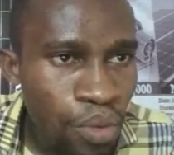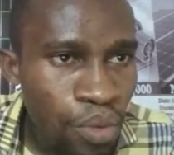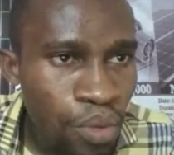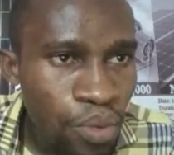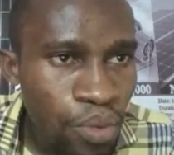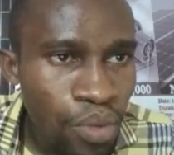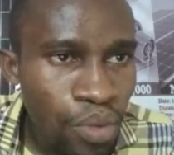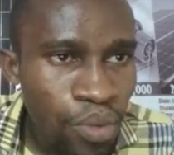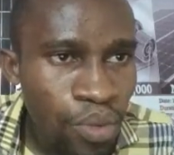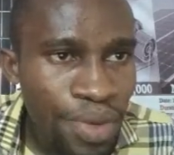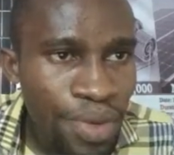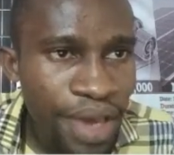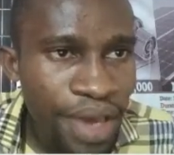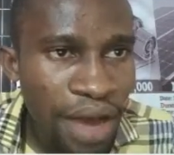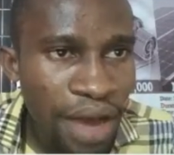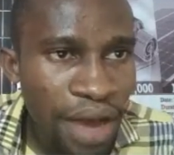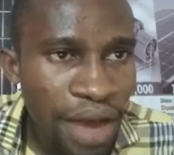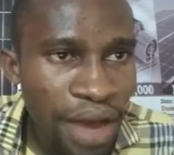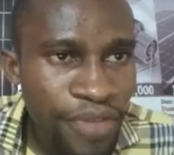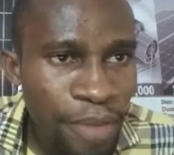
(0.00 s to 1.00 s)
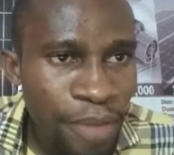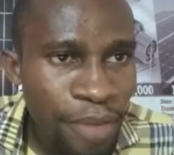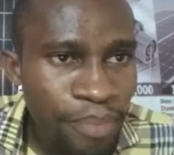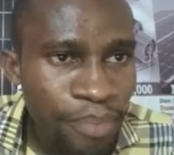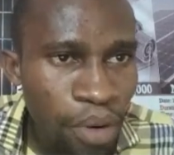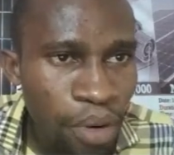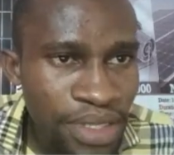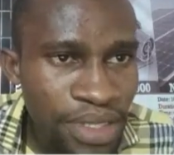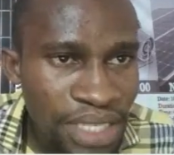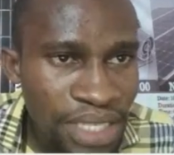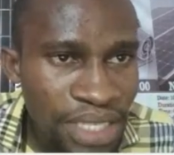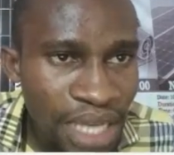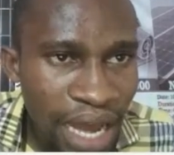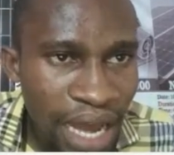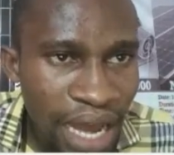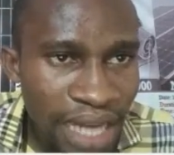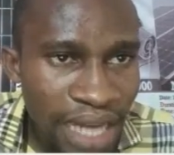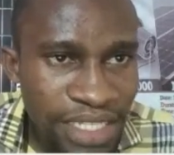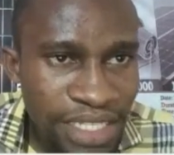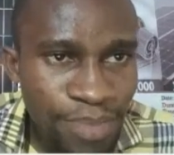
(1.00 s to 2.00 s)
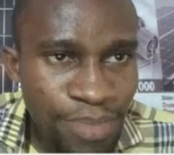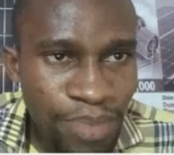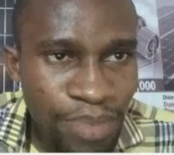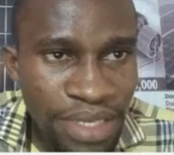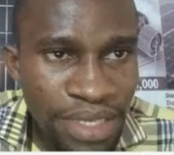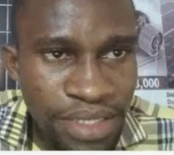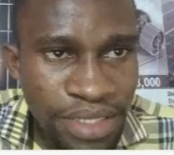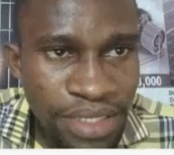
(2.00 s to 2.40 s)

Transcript: we have a point at this place.